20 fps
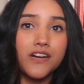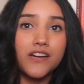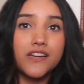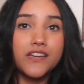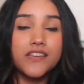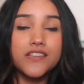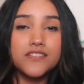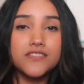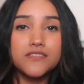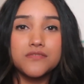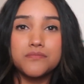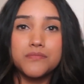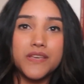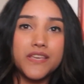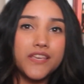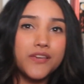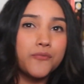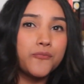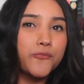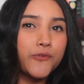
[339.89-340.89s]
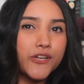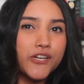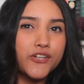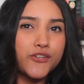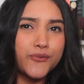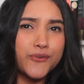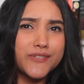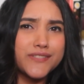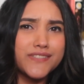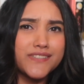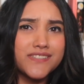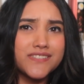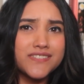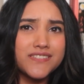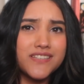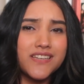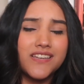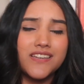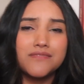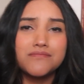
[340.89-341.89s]
He's making weird noises.
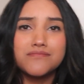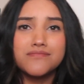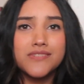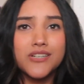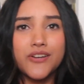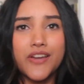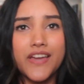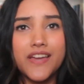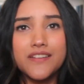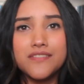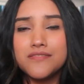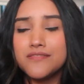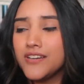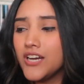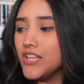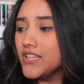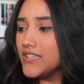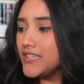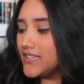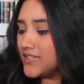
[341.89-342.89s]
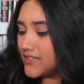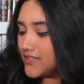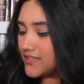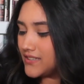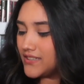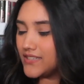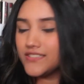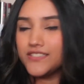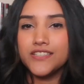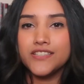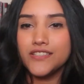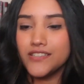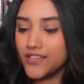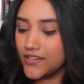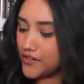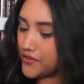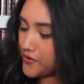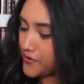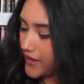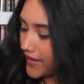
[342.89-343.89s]
Okay, Ollie, are
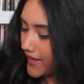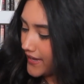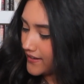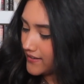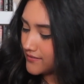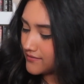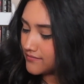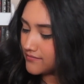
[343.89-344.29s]
you okay?